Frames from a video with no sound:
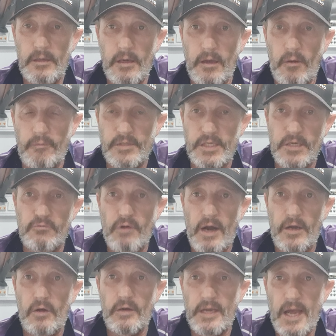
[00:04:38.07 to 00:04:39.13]
You obviously
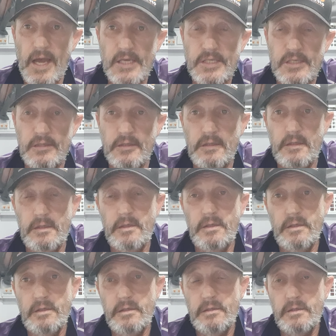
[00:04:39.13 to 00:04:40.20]
run on gas,
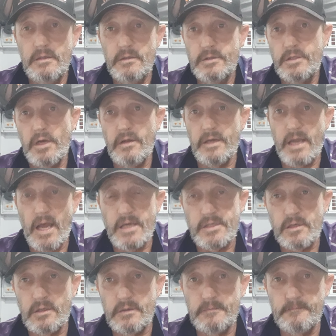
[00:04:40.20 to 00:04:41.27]
turn the
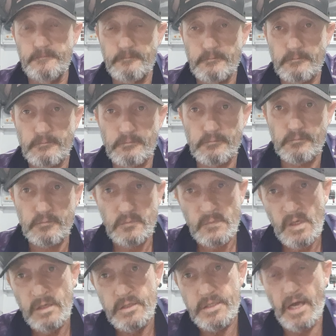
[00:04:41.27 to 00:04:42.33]
gas on,
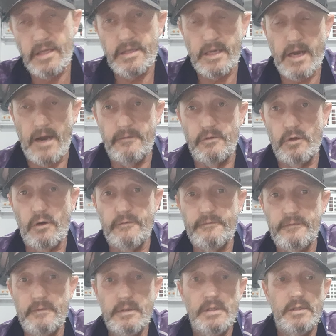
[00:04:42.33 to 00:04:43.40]
take the cover
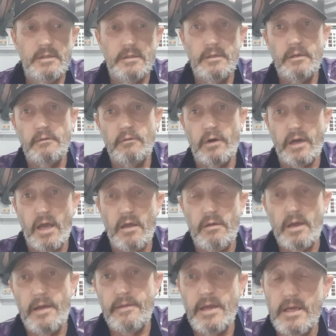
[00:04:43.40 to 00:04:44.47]
off,
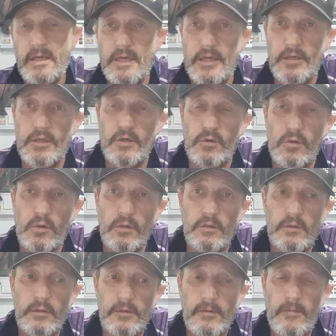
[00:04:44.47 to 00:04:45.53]
and then hit your
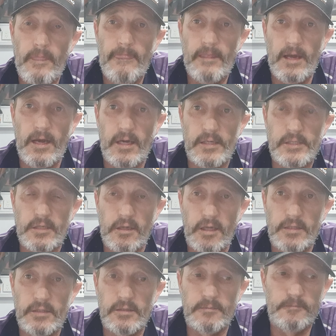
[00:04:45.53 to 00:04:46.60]

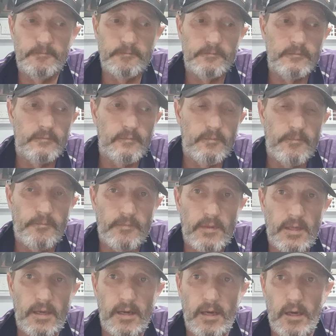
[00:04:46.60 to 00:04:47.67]
selected
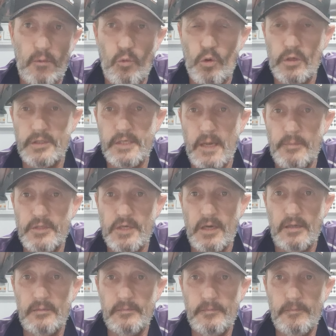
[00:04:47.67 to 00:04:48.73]
water
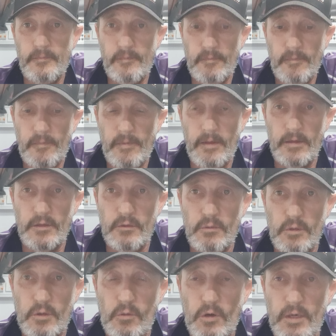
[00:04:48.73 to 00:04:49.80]
temperature that you
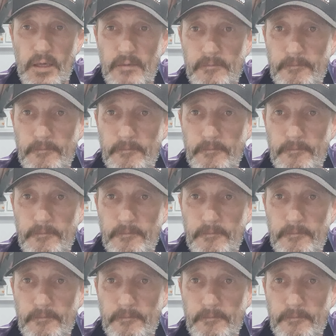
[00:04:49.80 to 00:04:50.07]
require.